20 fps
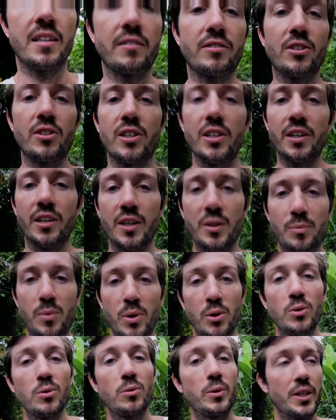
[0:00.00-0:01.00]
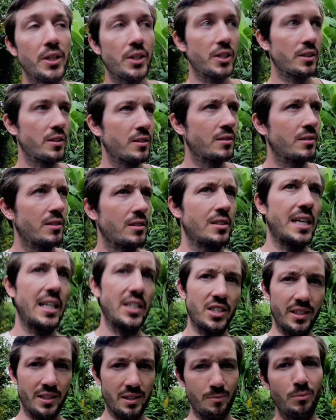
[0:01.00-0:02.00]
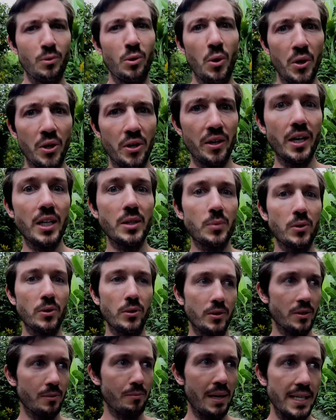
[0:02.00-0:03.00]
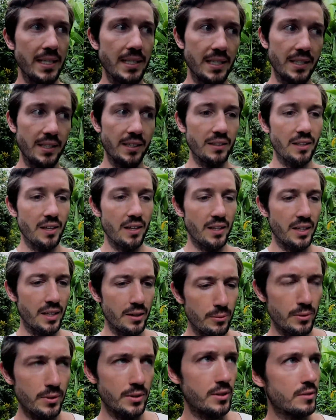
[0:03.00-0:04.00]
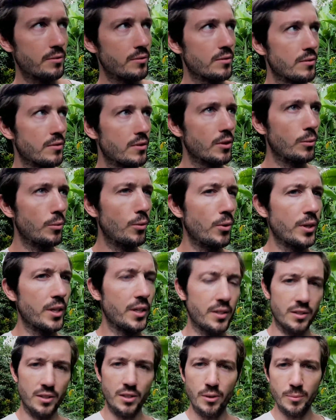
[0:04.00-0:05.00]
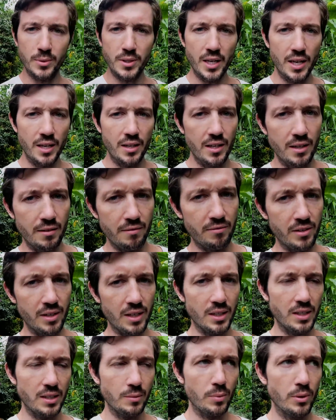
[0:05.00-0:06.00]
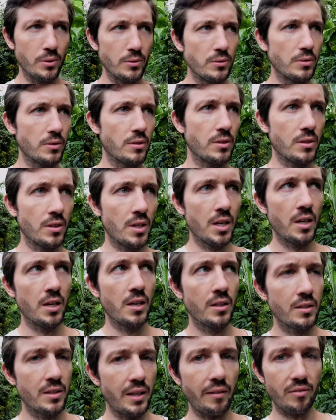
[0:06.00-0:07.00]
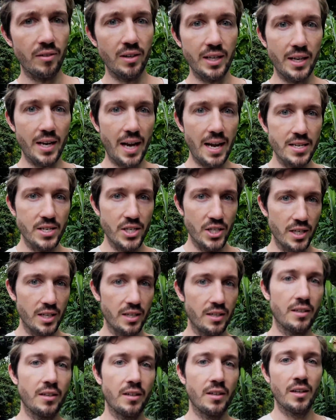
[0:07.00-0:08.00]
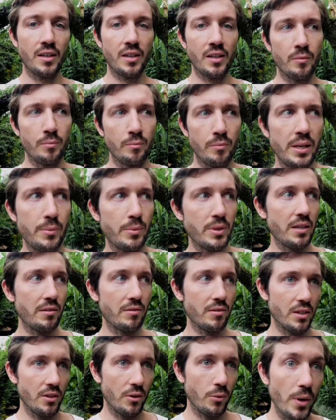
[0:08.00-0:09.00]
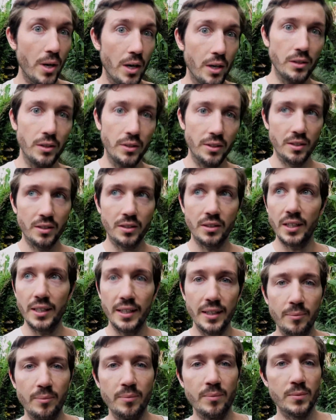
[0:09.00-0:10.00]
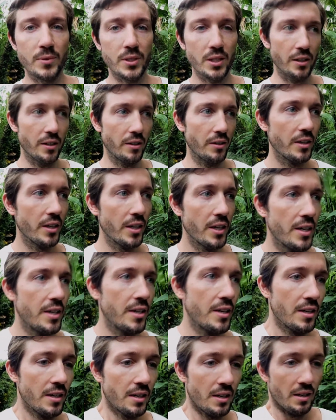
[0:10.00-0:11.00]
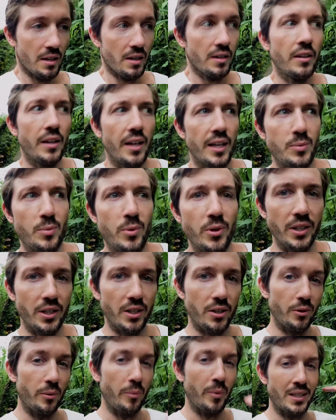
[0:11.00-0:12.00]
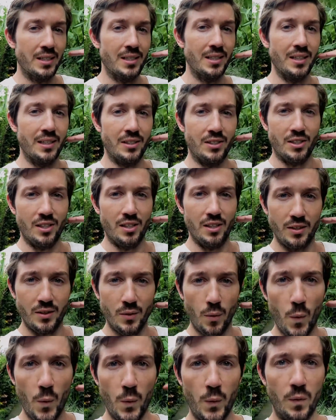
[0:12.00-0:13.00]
They've got a nice pool, which it's more than a nice pool, it's amazing. I think it was awarded top 10 infinity pools, definitely in Asia, maybe even in the world, so that's pretty cool. It basically just looks